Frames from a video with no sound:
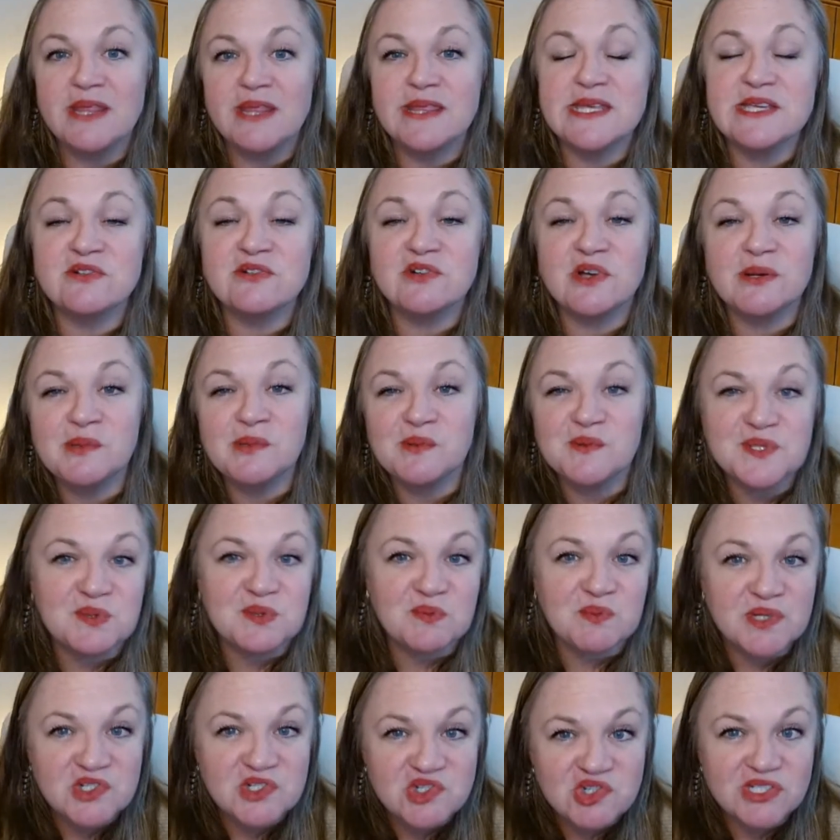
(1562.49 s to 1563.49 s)
The agreement was
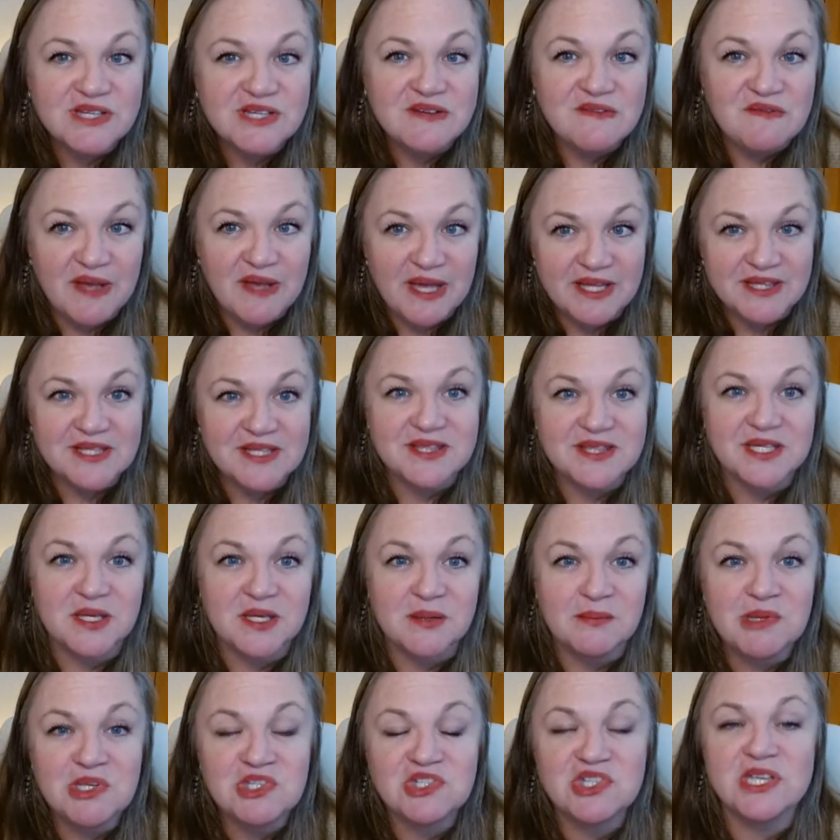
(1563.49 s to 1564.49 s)
originally filed at the
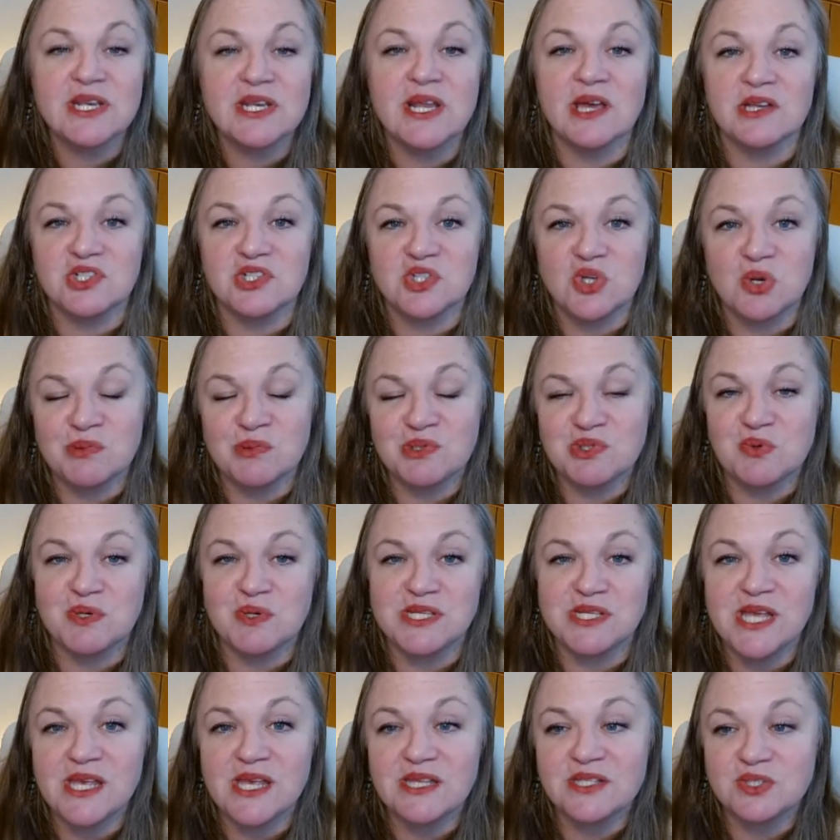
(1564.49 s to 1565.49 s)
Commission October
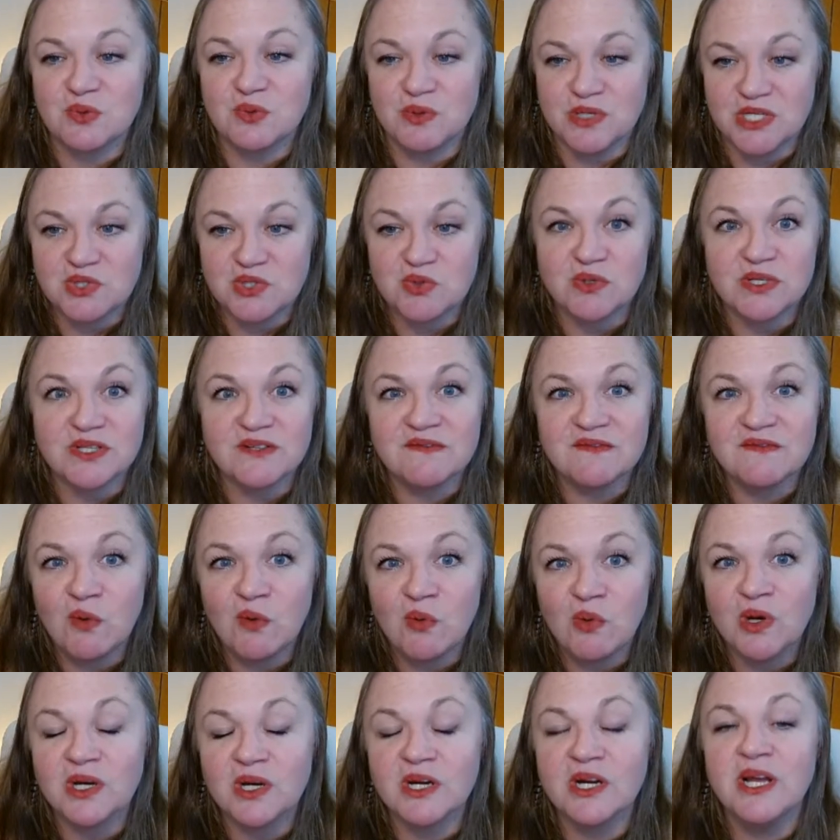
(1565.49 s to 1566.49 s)
28,
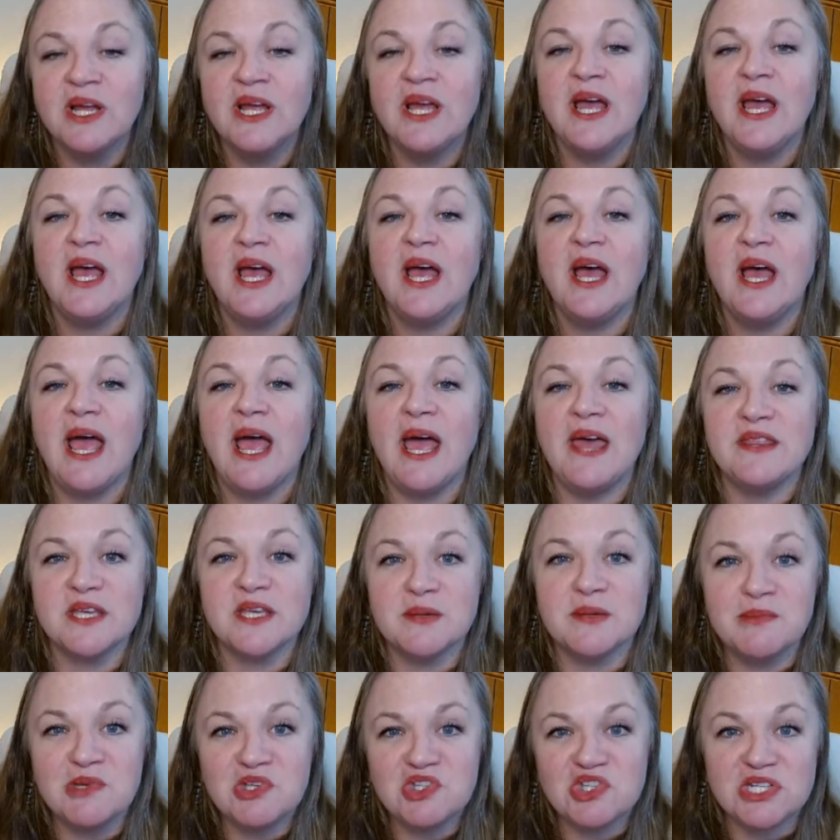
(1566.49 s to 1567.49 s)
2024, and the
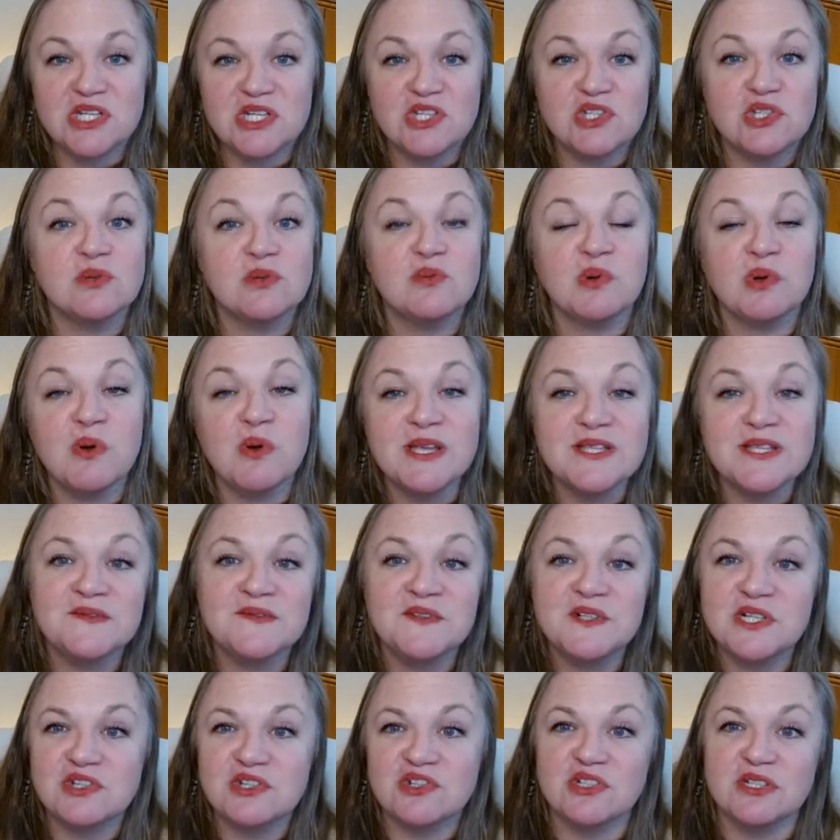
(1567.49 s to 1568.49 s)
Commission issued requests for
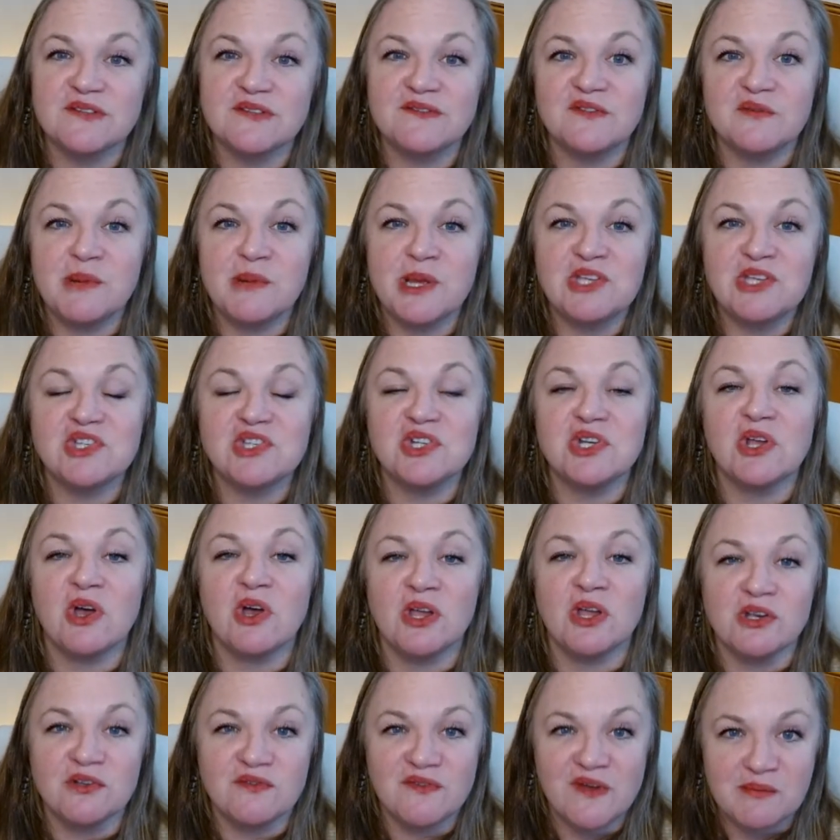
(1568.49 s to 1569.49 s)
additional information
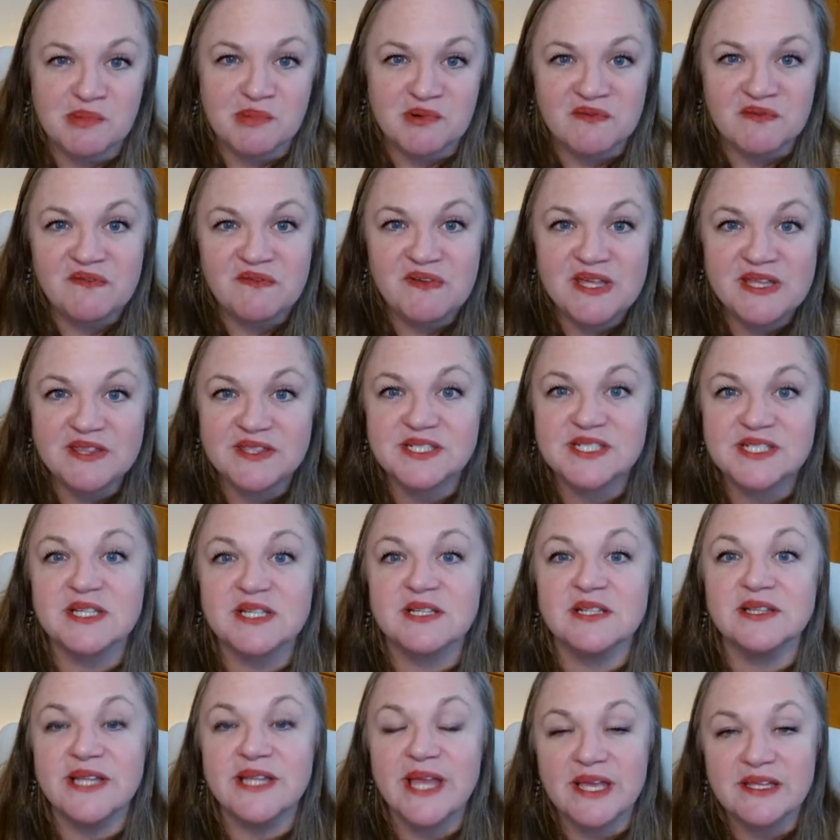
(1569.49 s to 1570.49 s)
on November 5th to
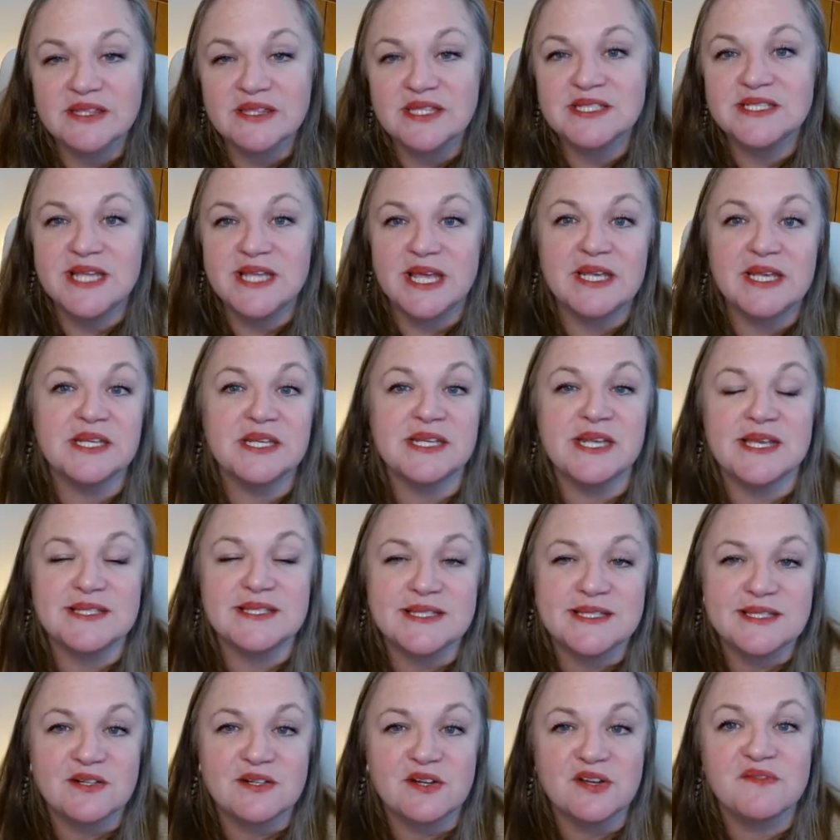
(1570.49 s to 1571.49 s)
collect the data
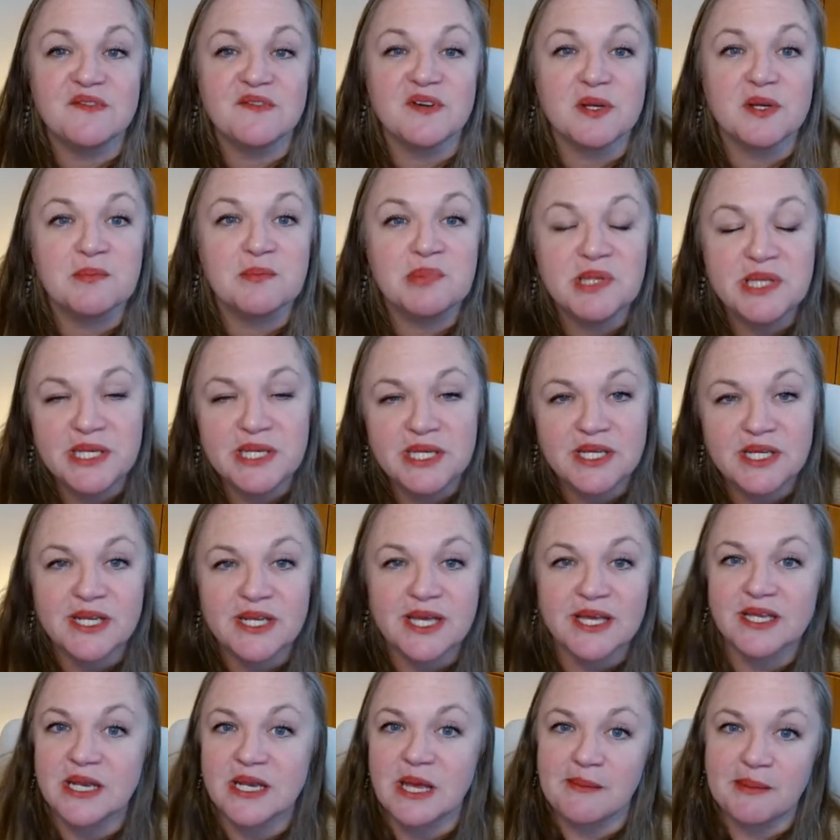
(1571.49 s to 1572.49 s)
necessary for completing an
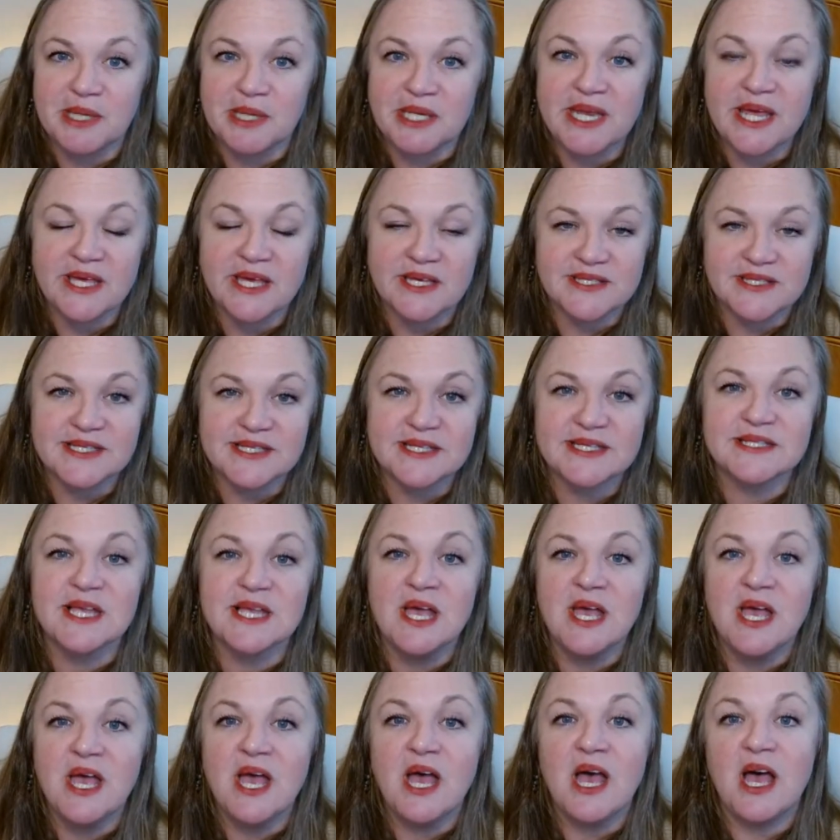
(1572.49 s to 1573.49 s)
economic analysis
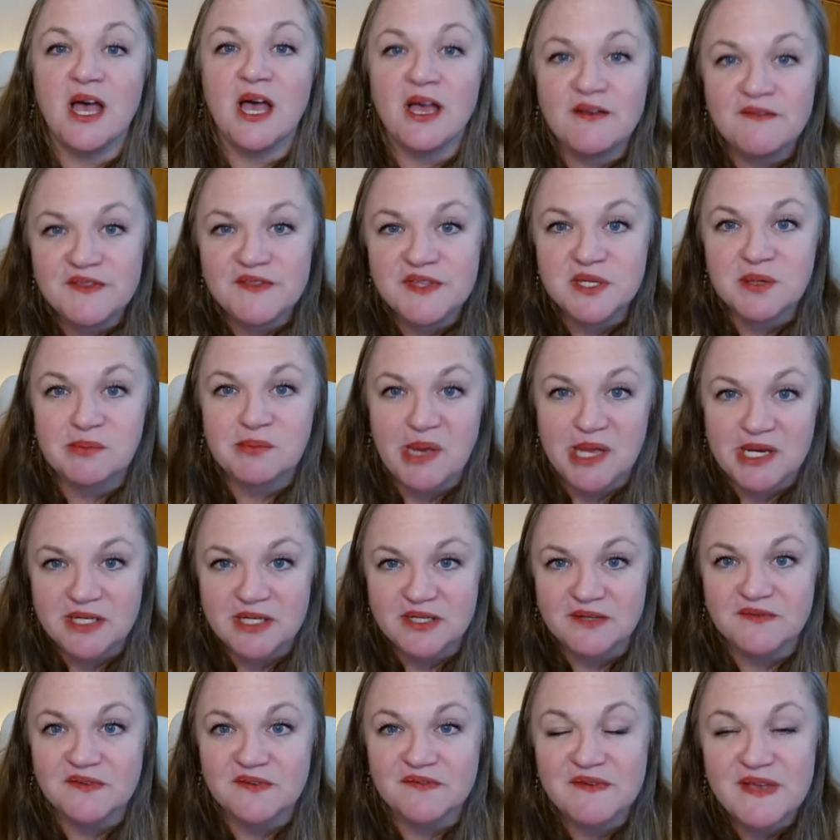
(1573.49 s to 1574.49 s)
of the
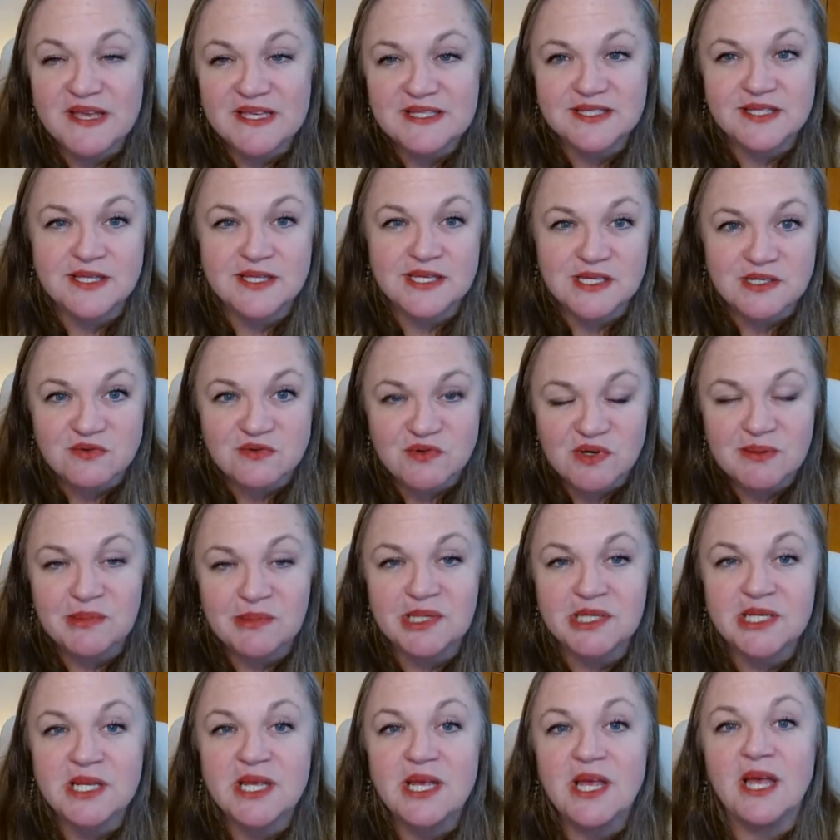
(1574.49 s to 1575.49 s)
competitive effects of the
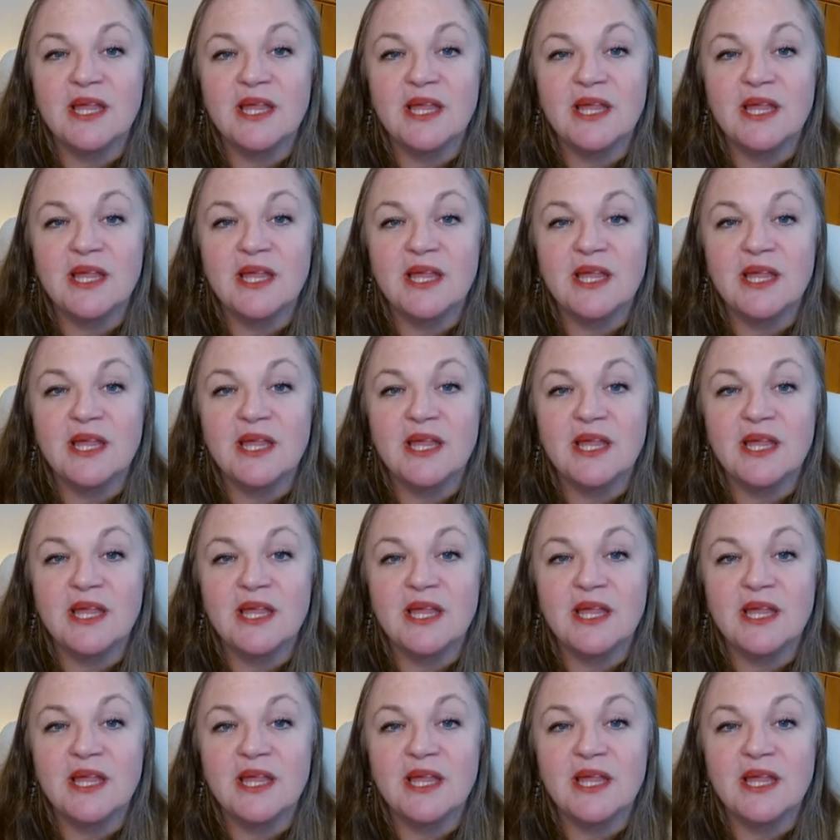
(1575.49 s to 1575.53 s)
agreement.